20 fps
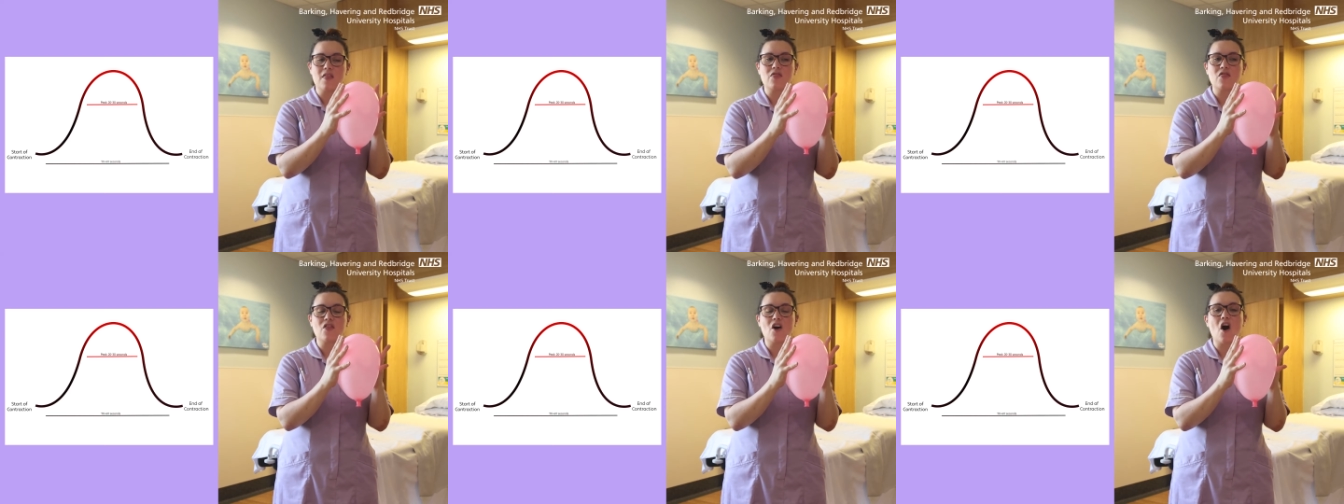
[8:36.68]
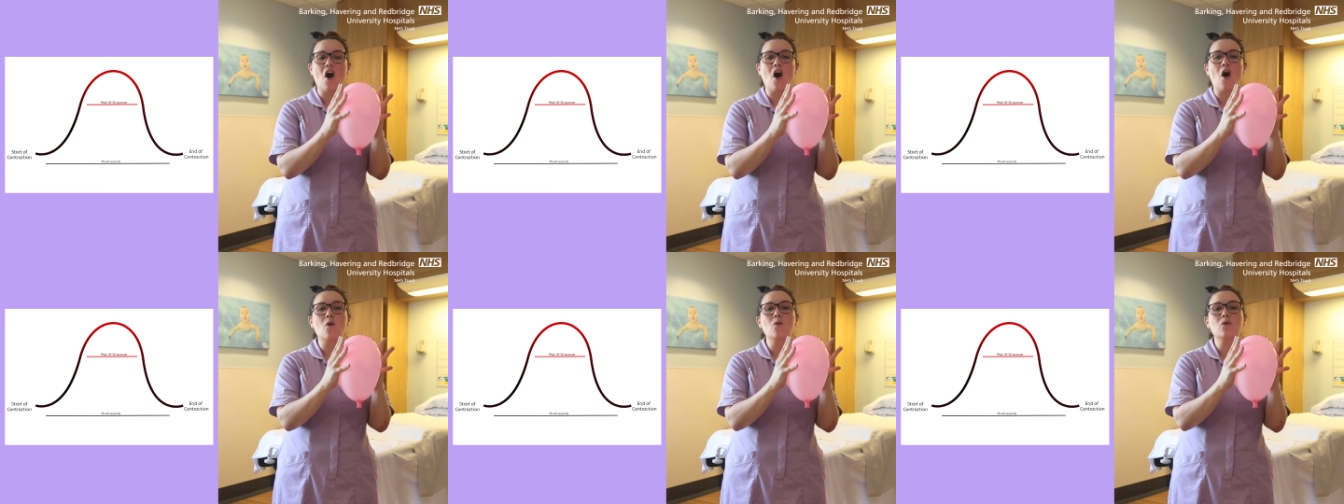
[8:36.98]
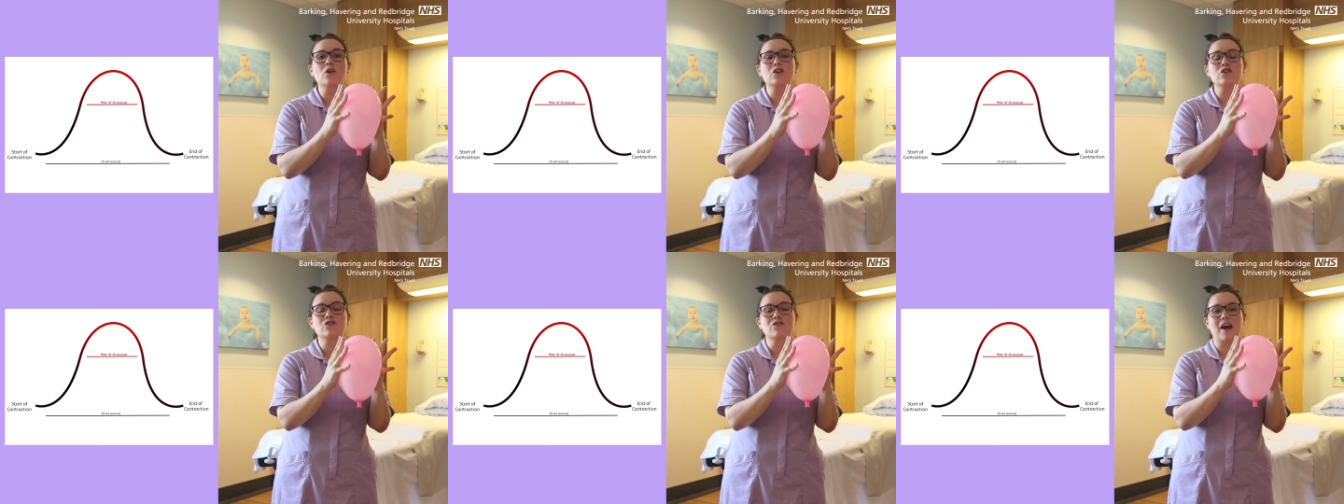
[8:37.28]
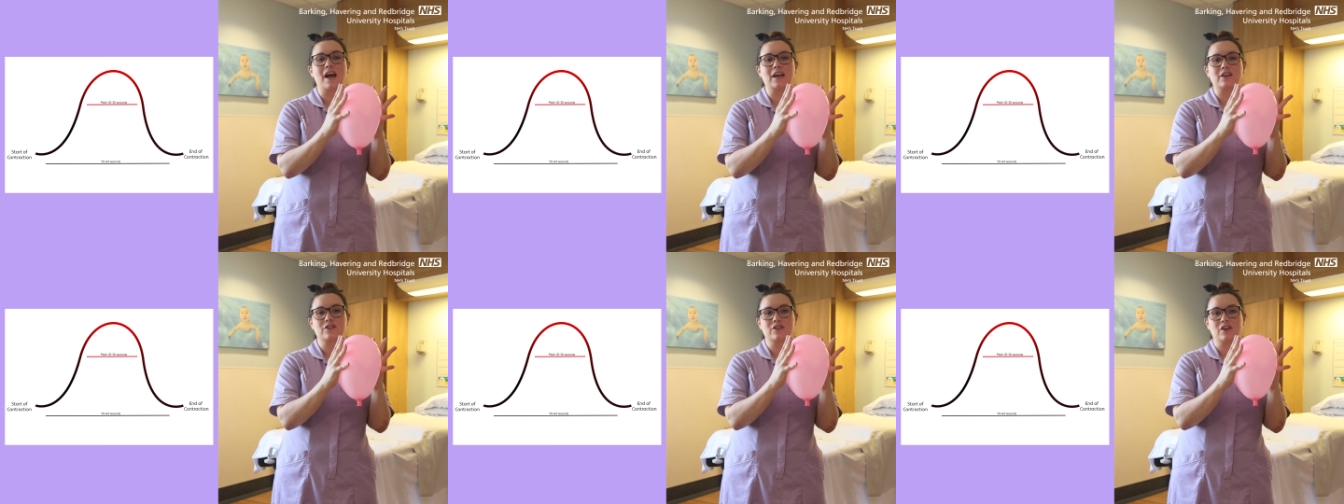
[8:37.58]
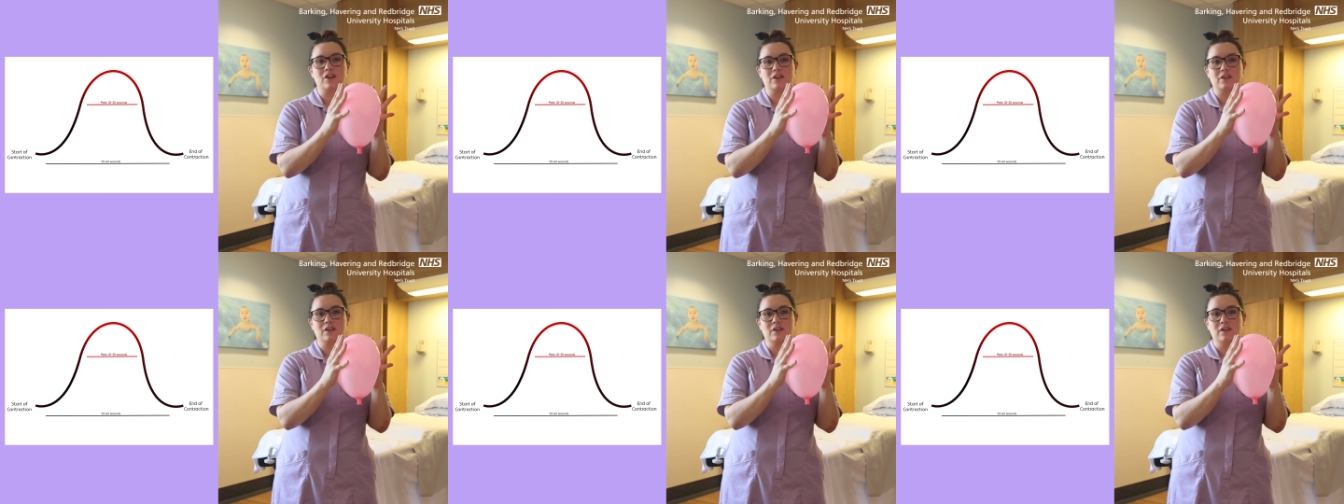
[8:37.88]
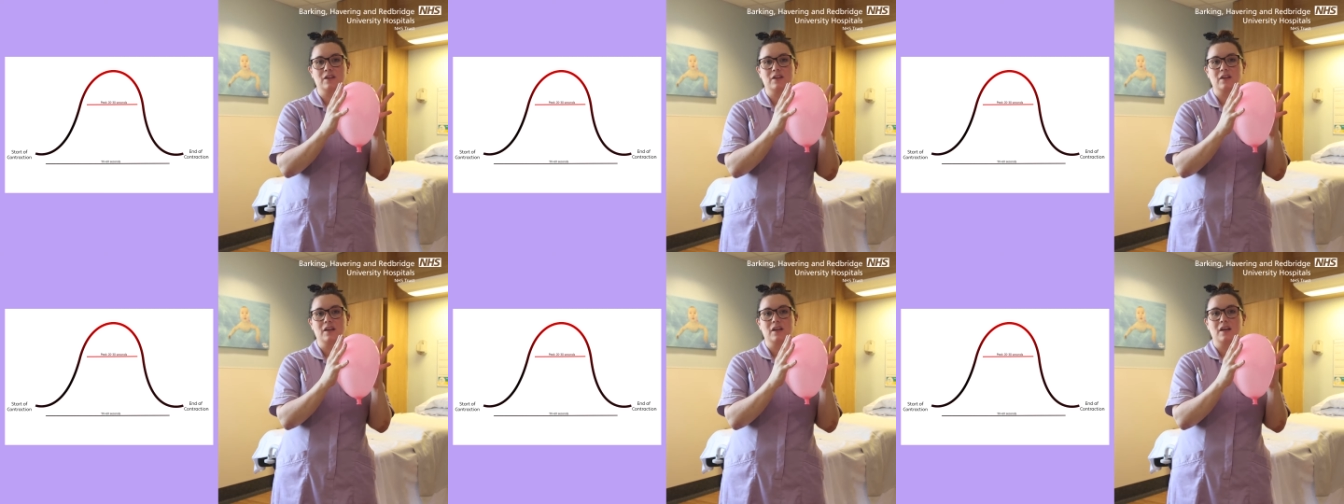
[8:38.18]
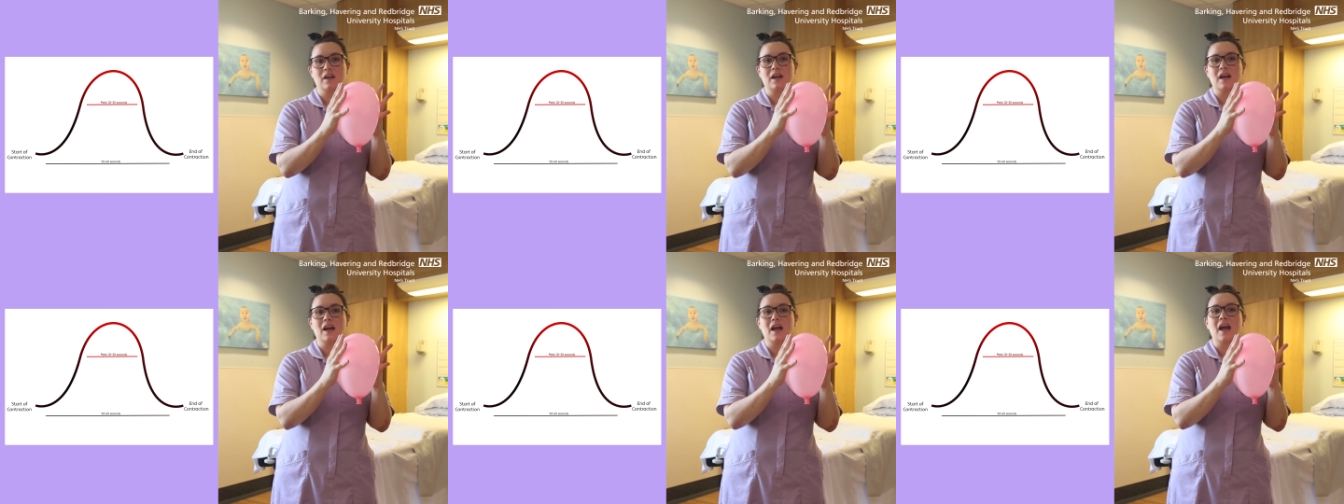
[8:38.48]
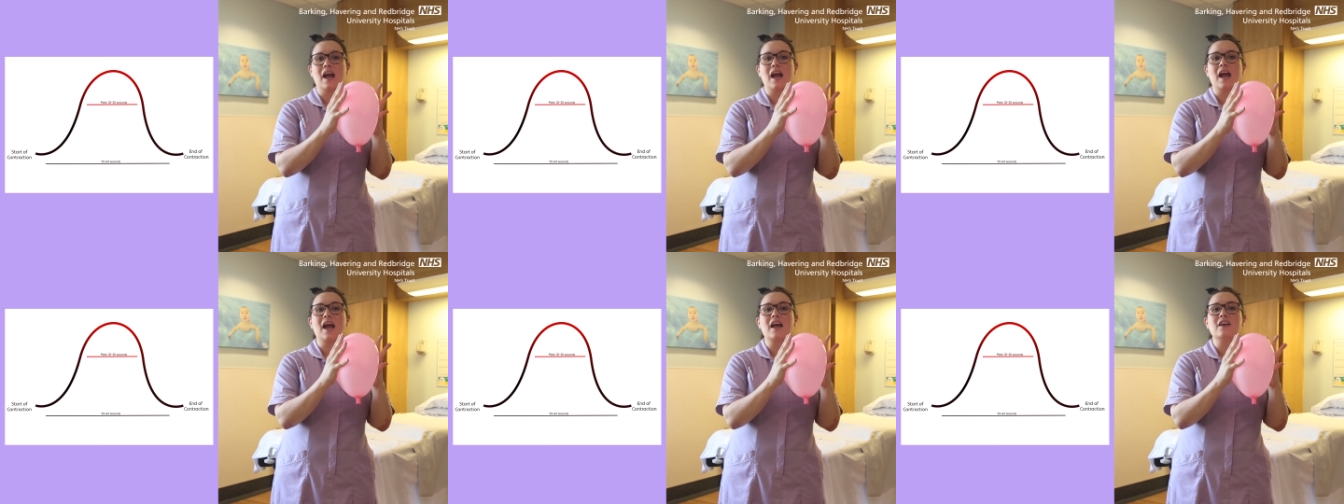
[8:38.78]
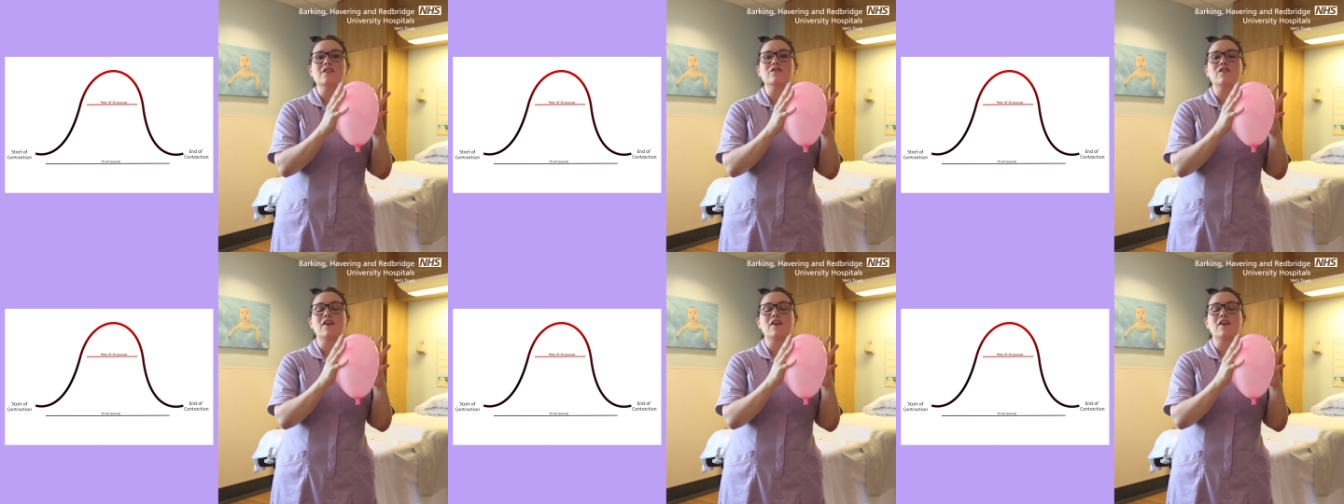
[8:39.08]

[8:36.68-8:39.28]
The whole contraction is